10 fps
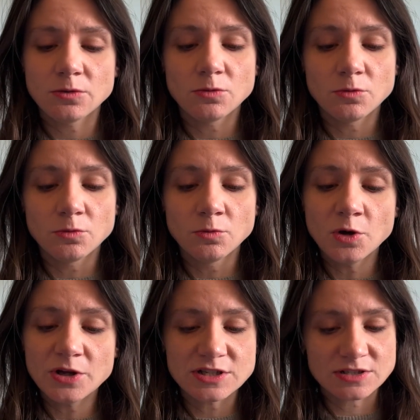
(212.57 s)
Word
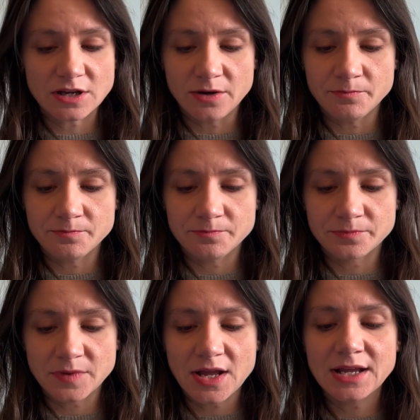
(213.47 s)
has come.
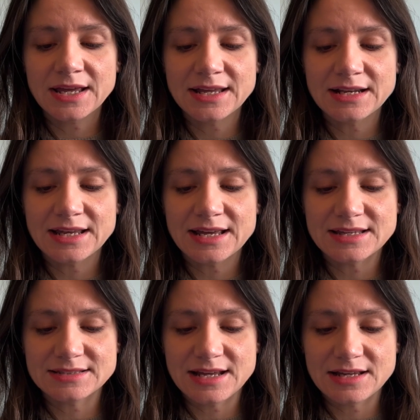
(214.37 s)
King Lear is
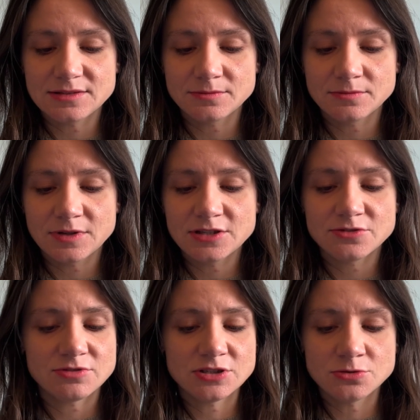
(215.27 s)
dead. His 3
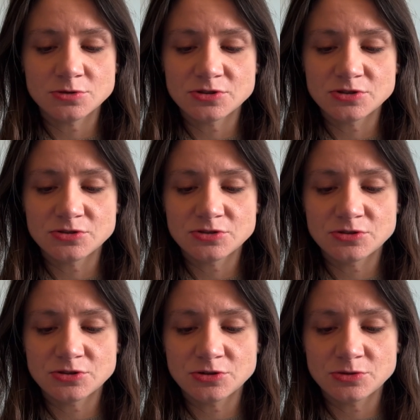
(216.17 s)
daughters
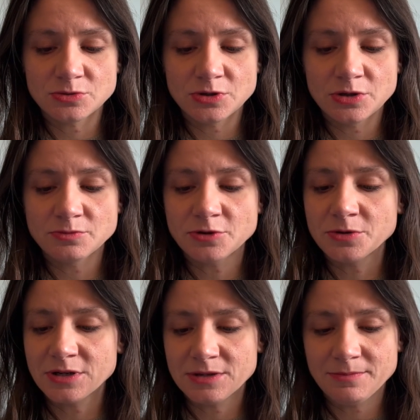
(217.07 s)
too, broken
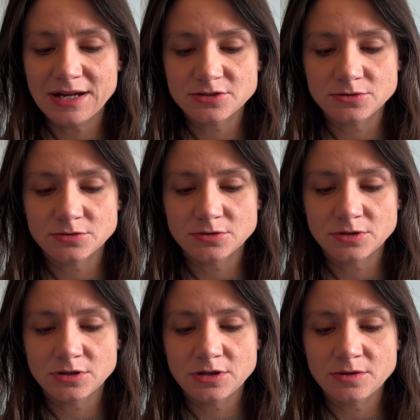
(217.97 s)
in battle.
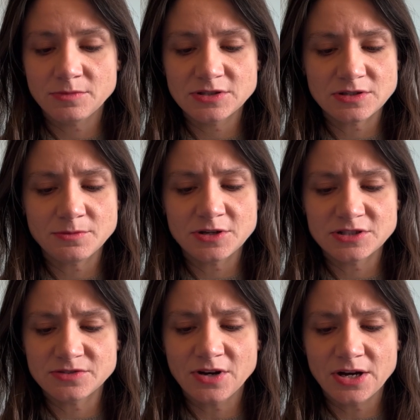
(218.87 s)
But someone has
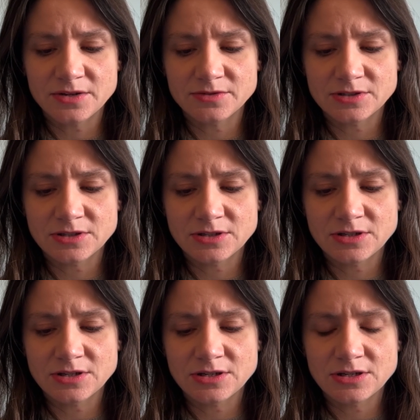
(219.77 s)
survived.
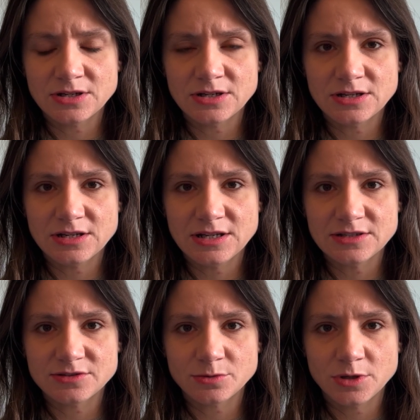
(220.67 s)
Lear's
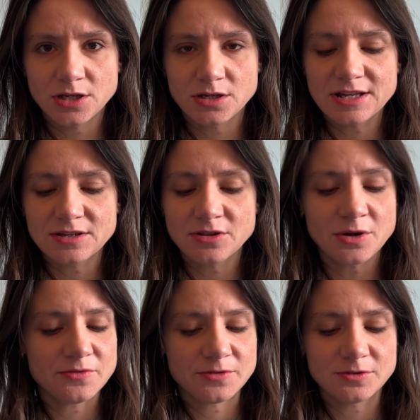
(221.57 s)
queen. Though her
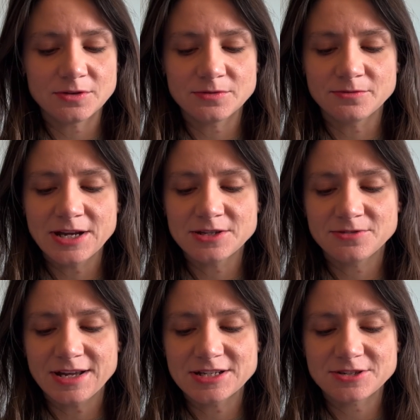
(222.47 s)
grief and rage threatened
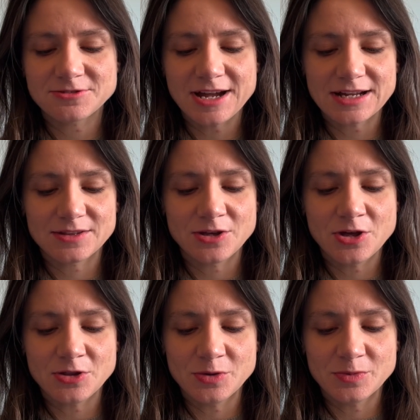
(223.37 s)
to crack the earth
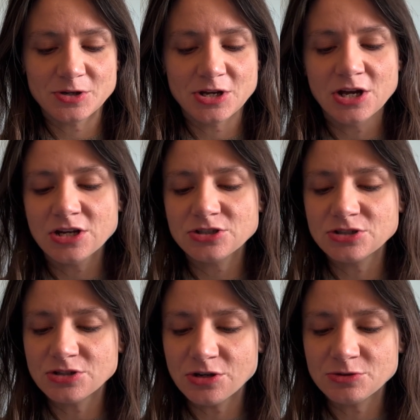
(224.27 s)
open, she
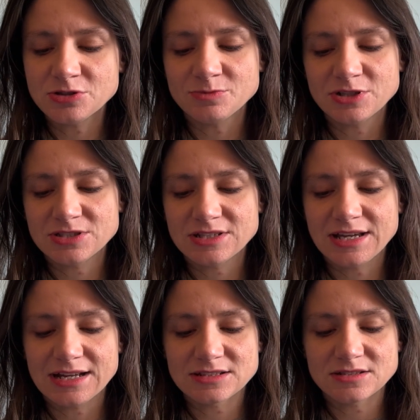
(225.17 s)
knows she must seek
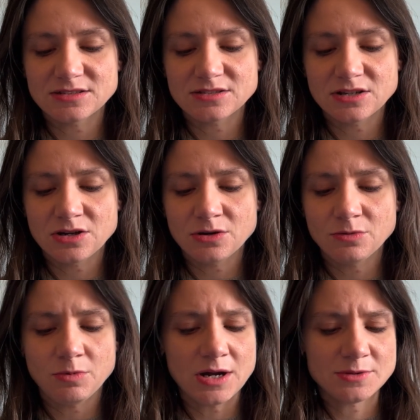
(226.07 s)
answers.
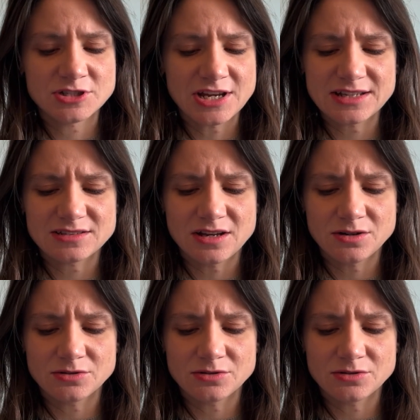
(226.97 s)
Why was she exiled?